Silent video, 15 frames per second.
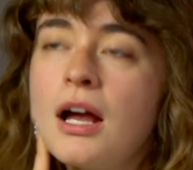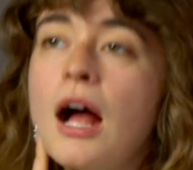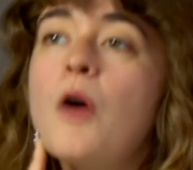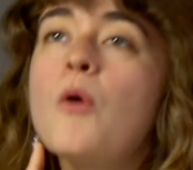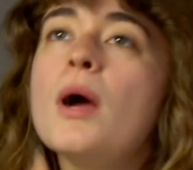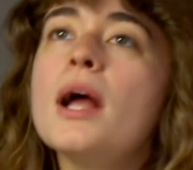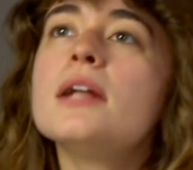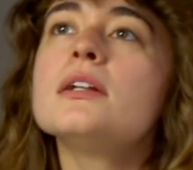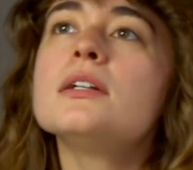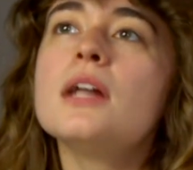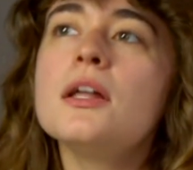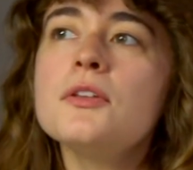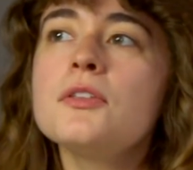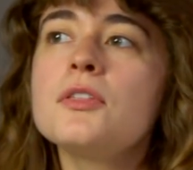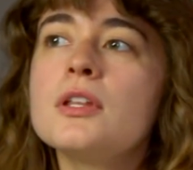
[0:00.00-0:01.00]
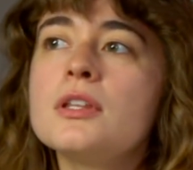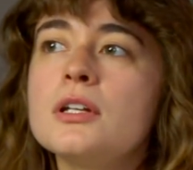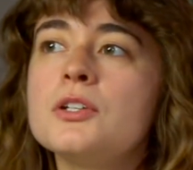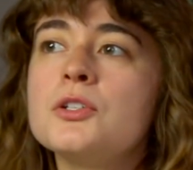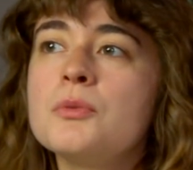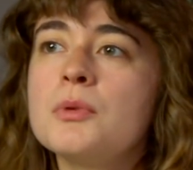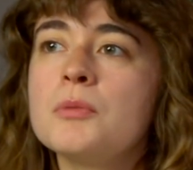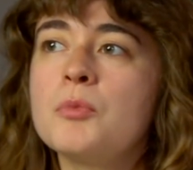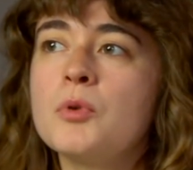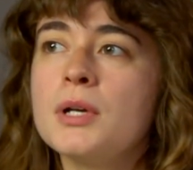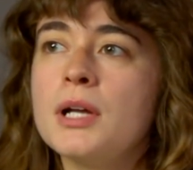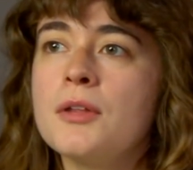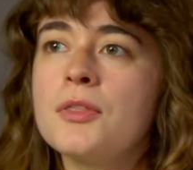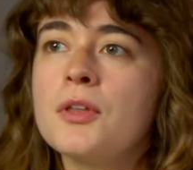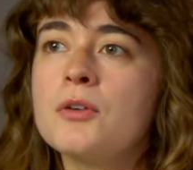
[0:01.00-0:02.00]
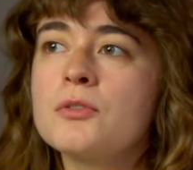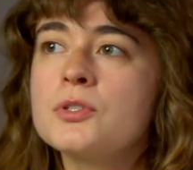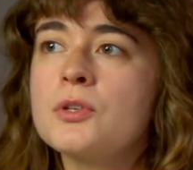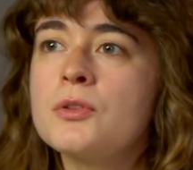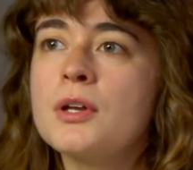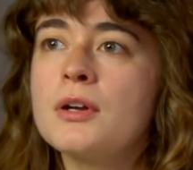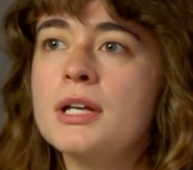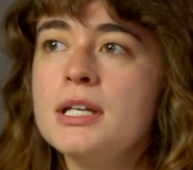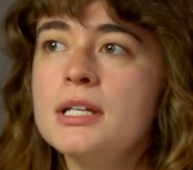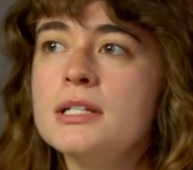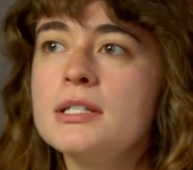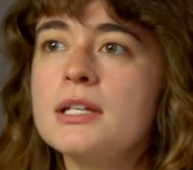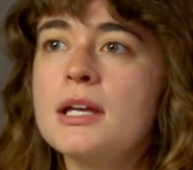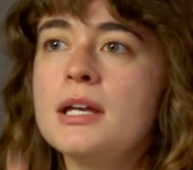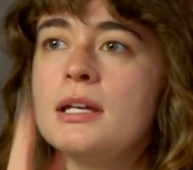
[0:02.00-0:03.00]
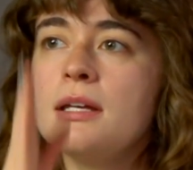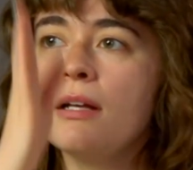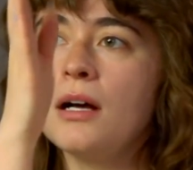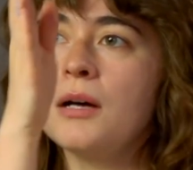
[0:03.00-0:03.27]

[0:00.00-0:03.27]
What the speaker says: Oh, and another thing that I do want to point out, though, so there is a